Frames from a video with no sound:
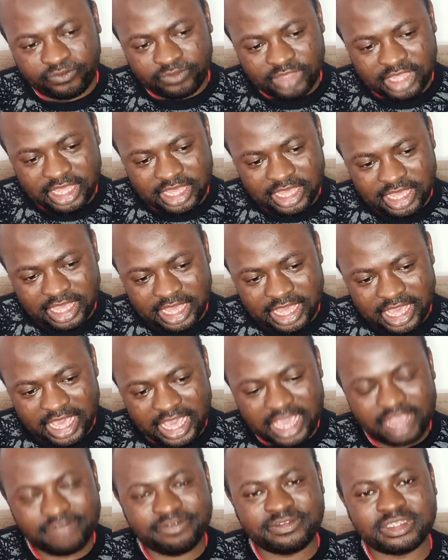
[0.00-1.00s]
the
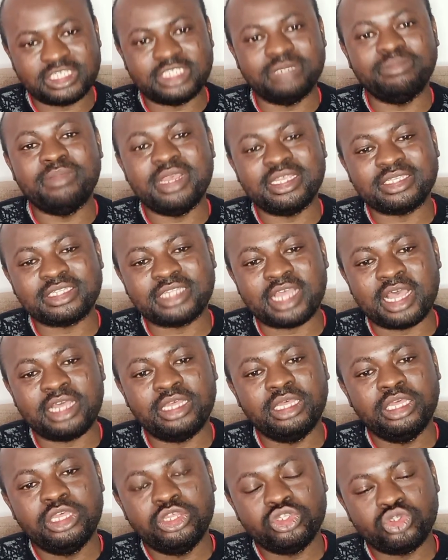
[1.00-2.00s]
eighth semester,
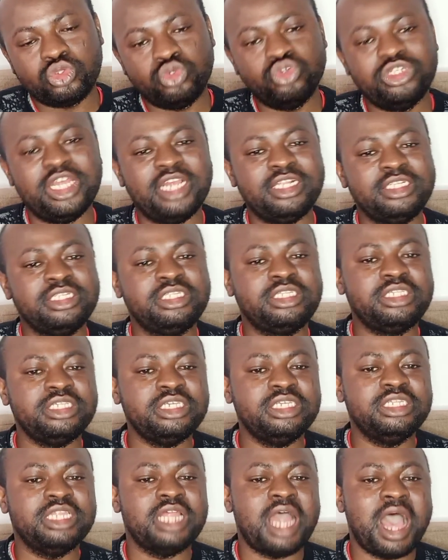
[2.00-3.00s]
students
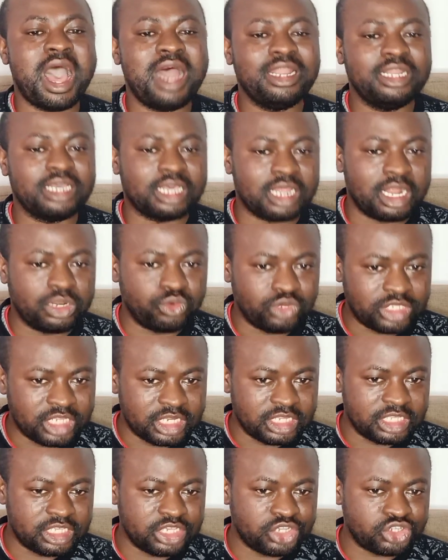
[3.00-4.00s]
in undergraduate
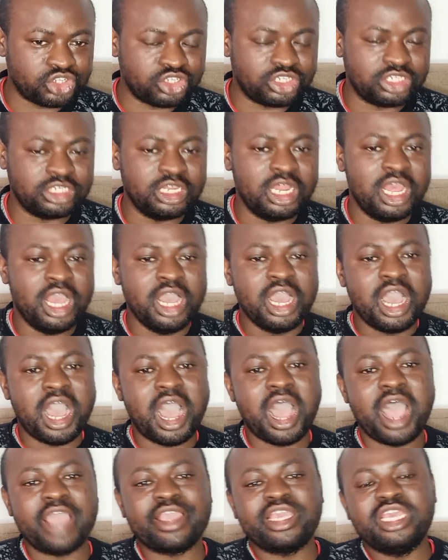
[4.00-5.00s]
education
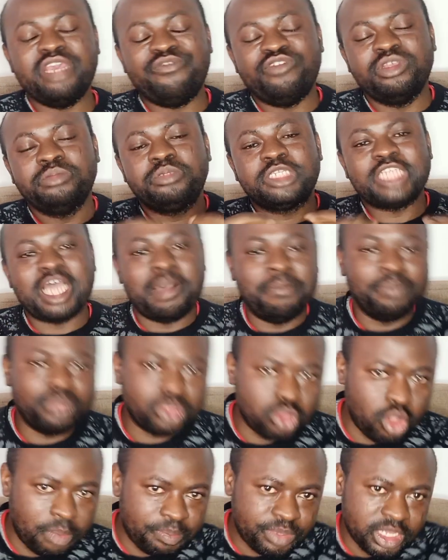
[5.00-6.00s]
are given
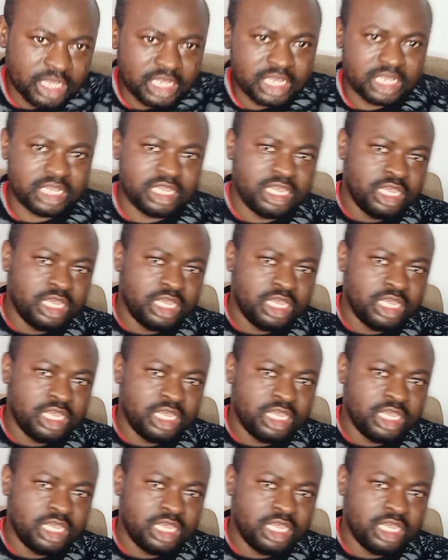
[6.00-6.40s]
some topic